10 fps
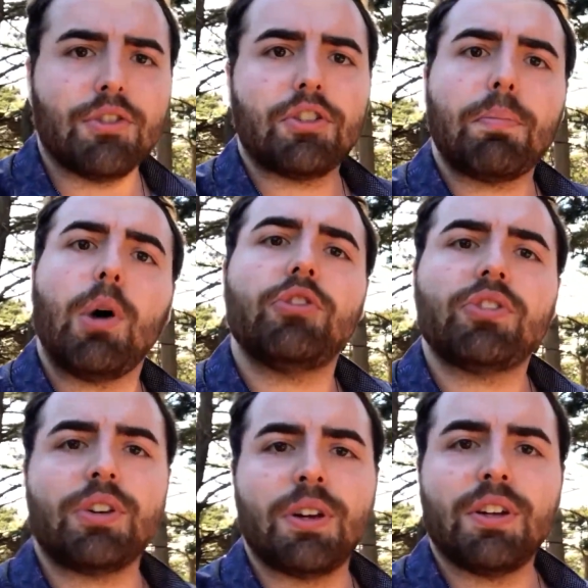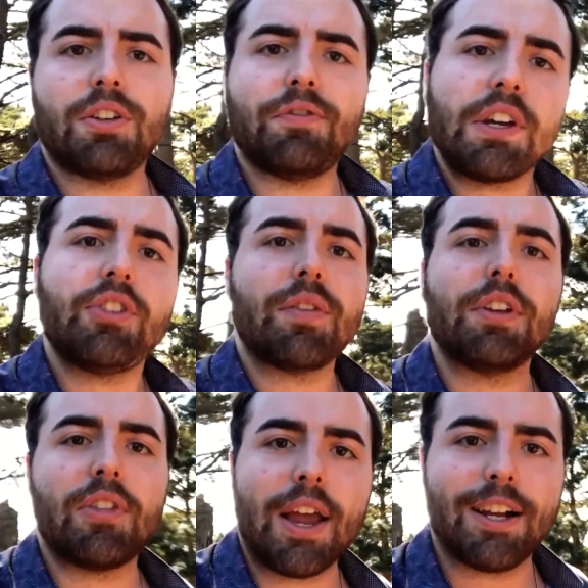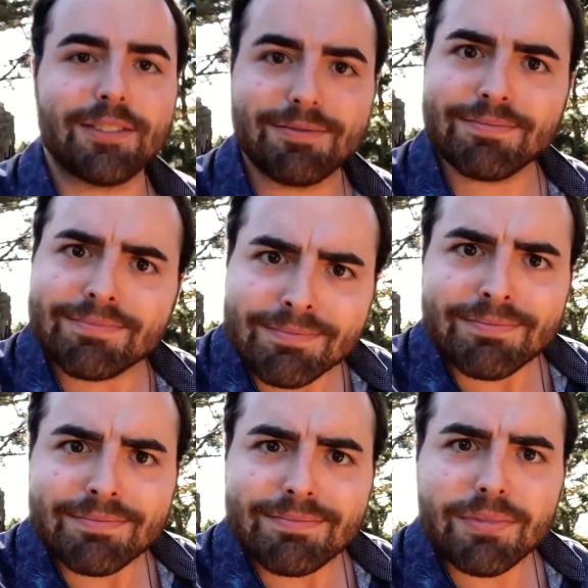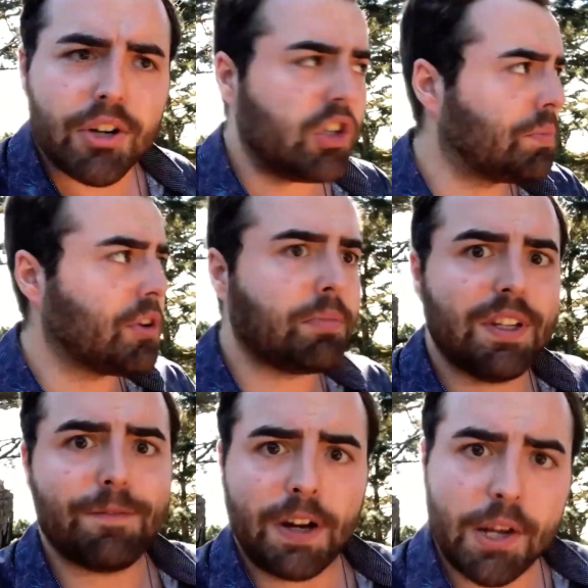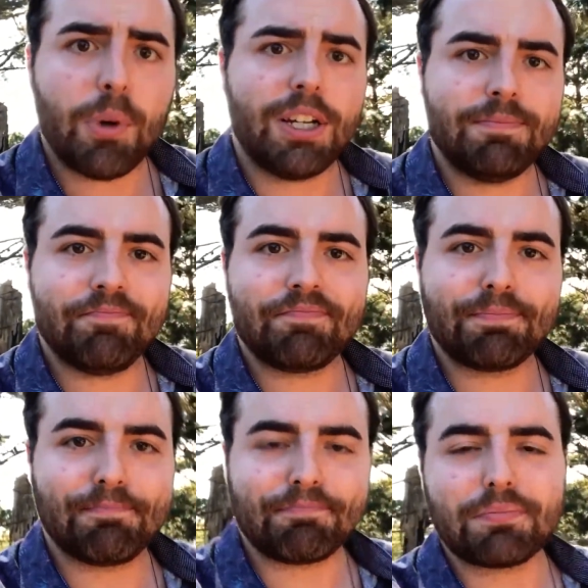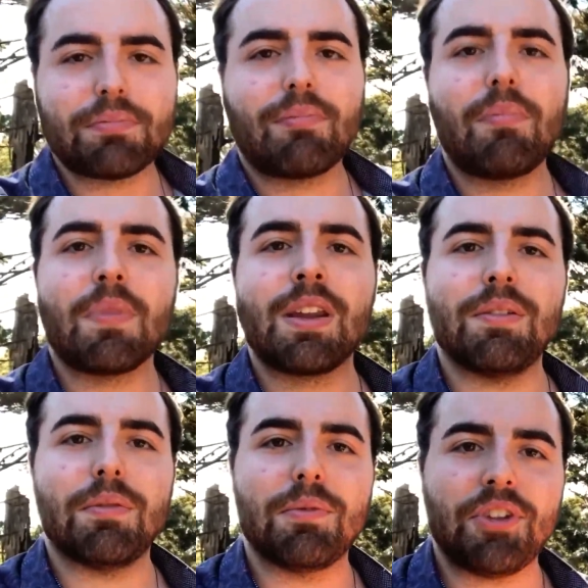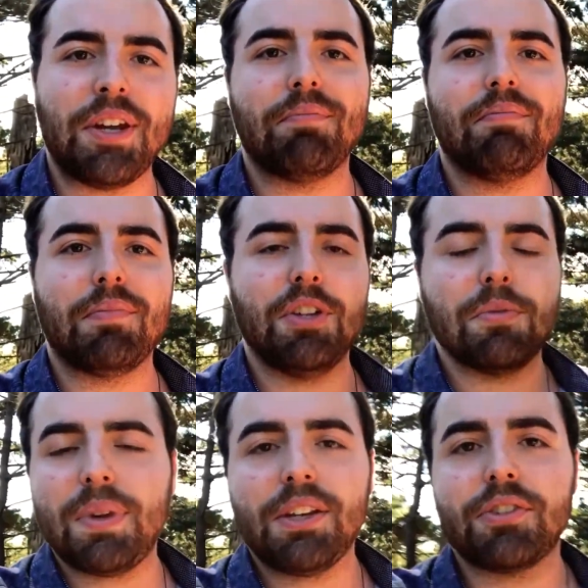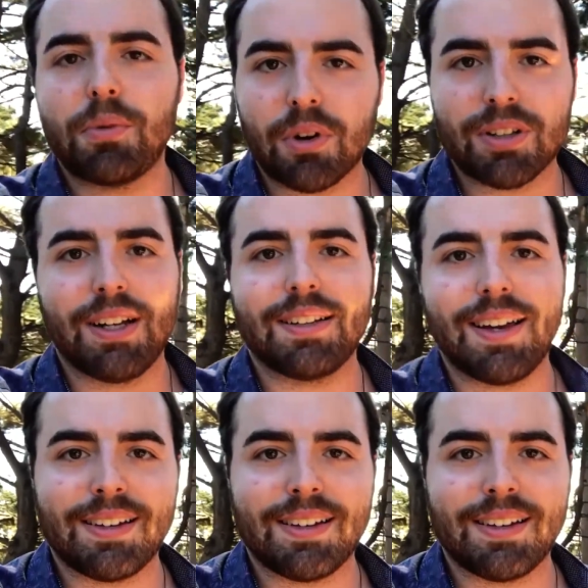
You're supposed to, to fix everything. Aren't you supposed to be the funny one? See, human beings don't work like